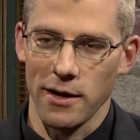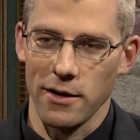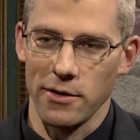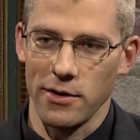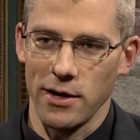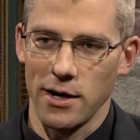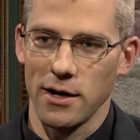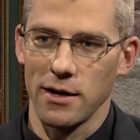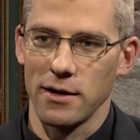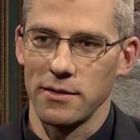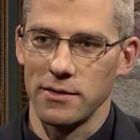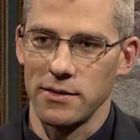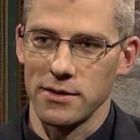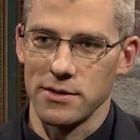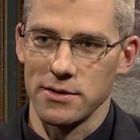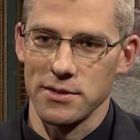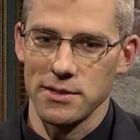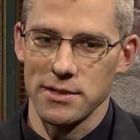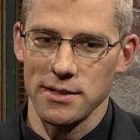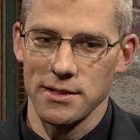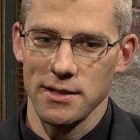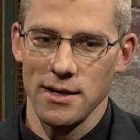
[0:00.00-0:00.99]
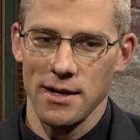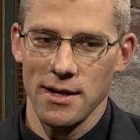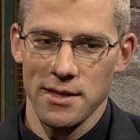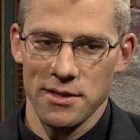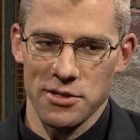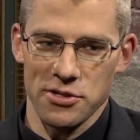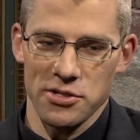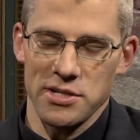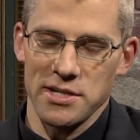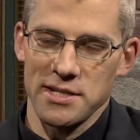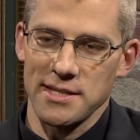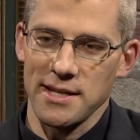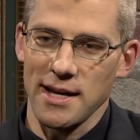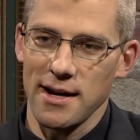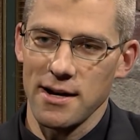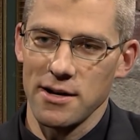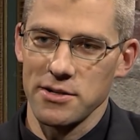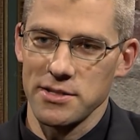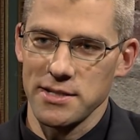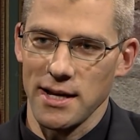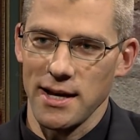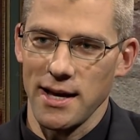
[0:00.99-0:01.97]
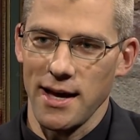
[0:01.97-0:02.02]
my own heart, there's, there's
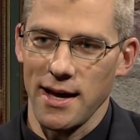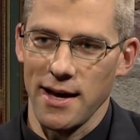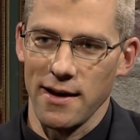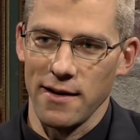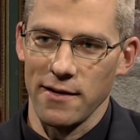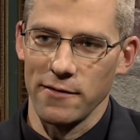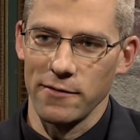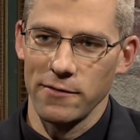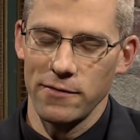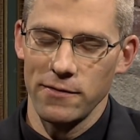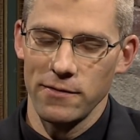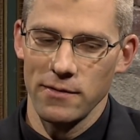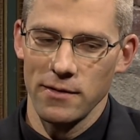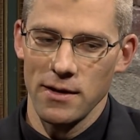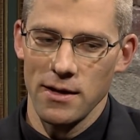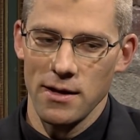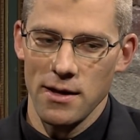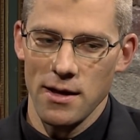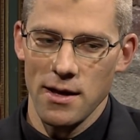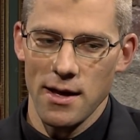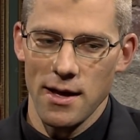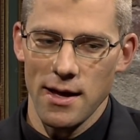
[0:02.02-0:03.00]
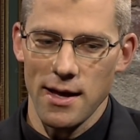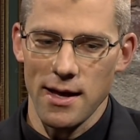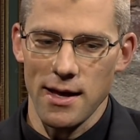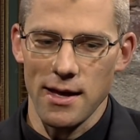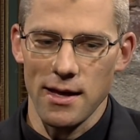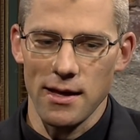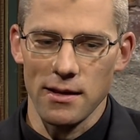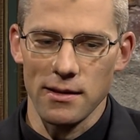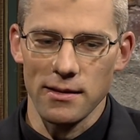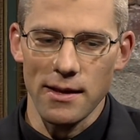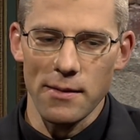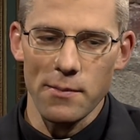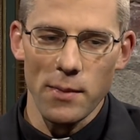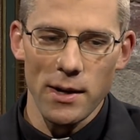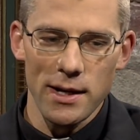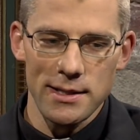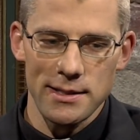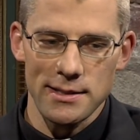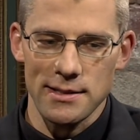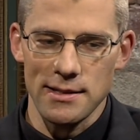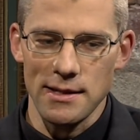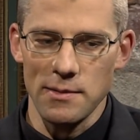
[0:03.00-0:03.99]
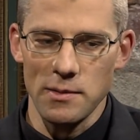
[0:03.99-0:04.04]
desires I have. Yeah. And they
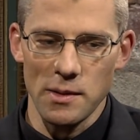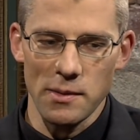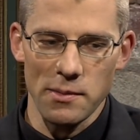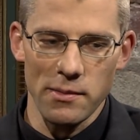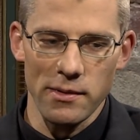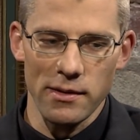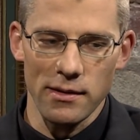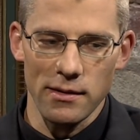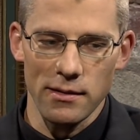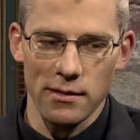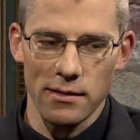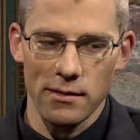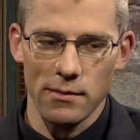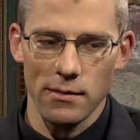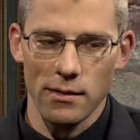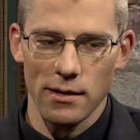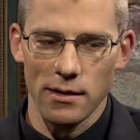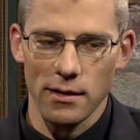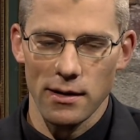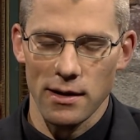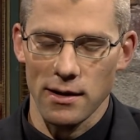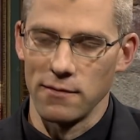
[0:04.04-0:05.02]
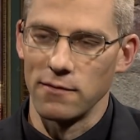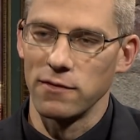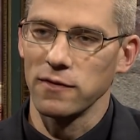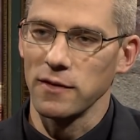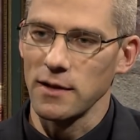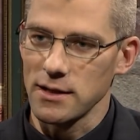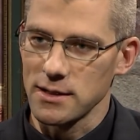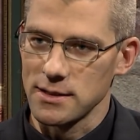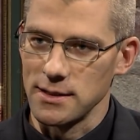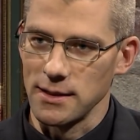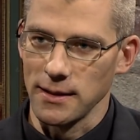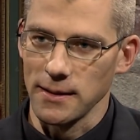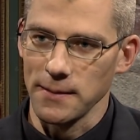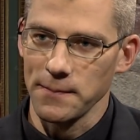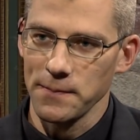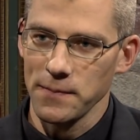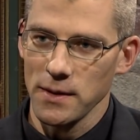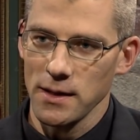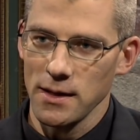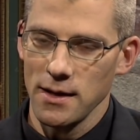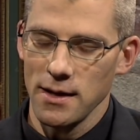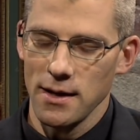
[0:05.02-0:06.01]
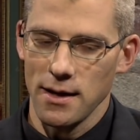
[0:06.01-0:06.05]
might seem to me conflicting,
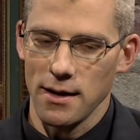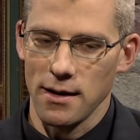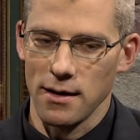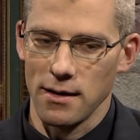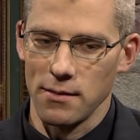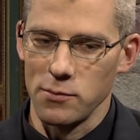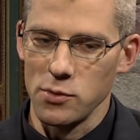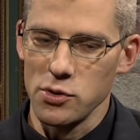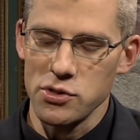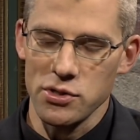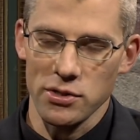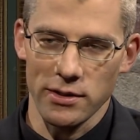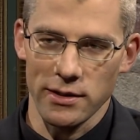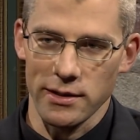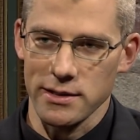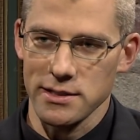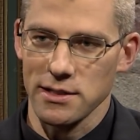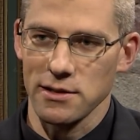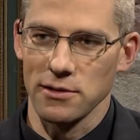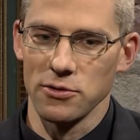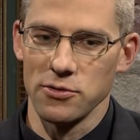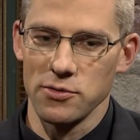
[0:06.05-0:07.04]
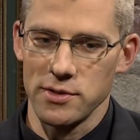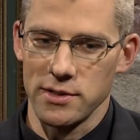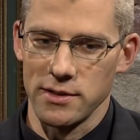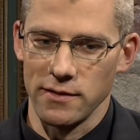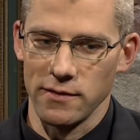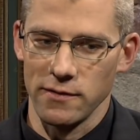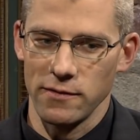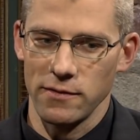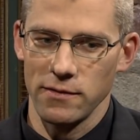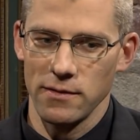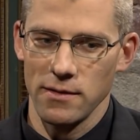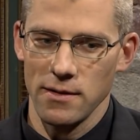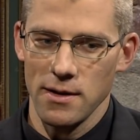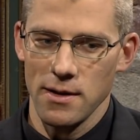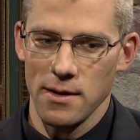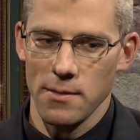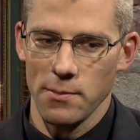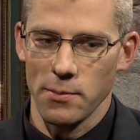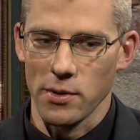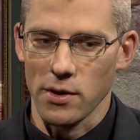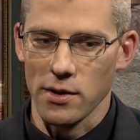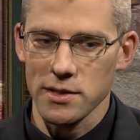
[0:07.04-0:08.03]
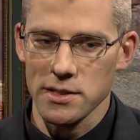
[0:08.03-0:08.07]
uh, mutually exclusive,
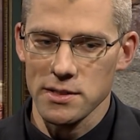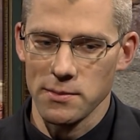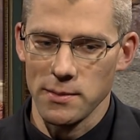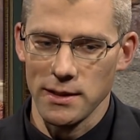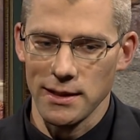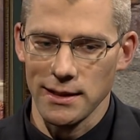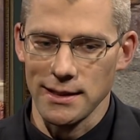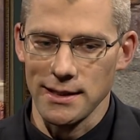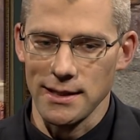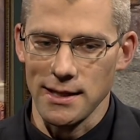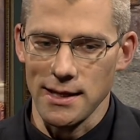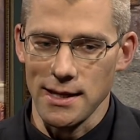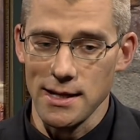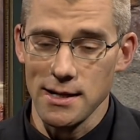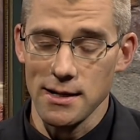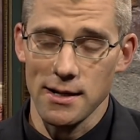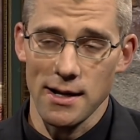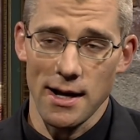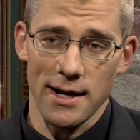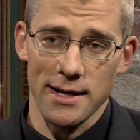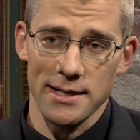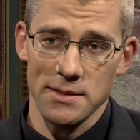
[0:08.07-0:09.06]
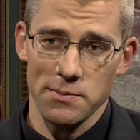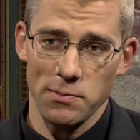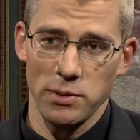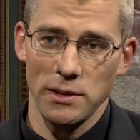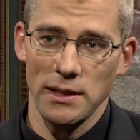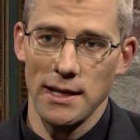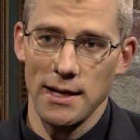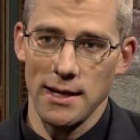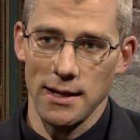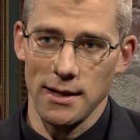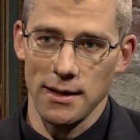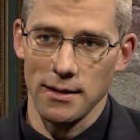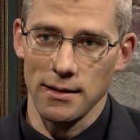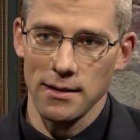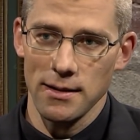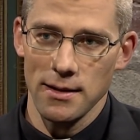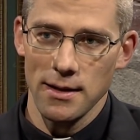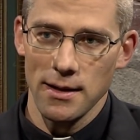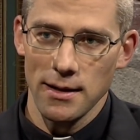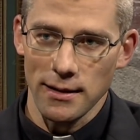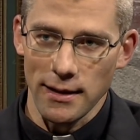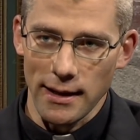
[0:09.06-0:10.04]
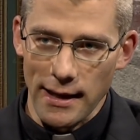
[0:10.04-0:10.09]
but ultimately in God's plan,
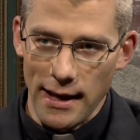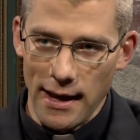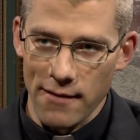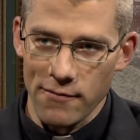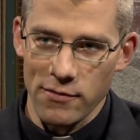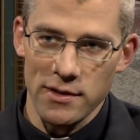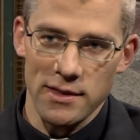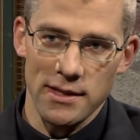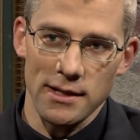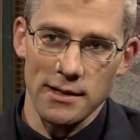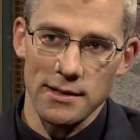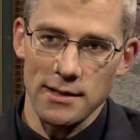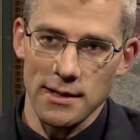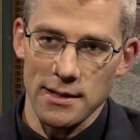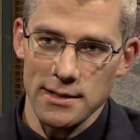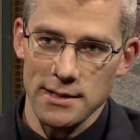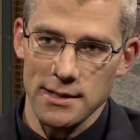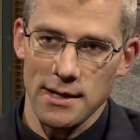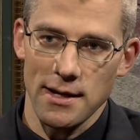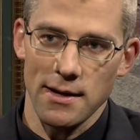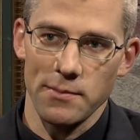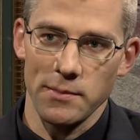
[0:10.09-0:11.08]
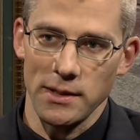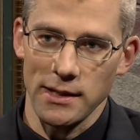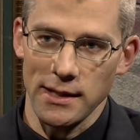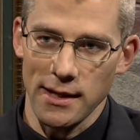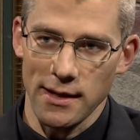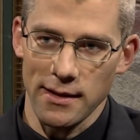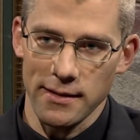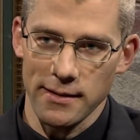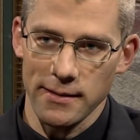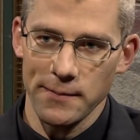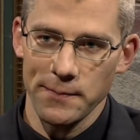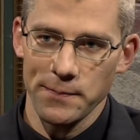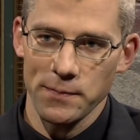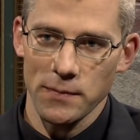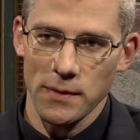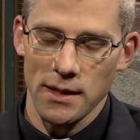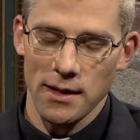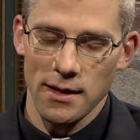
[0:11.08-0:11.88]
like everything does come together.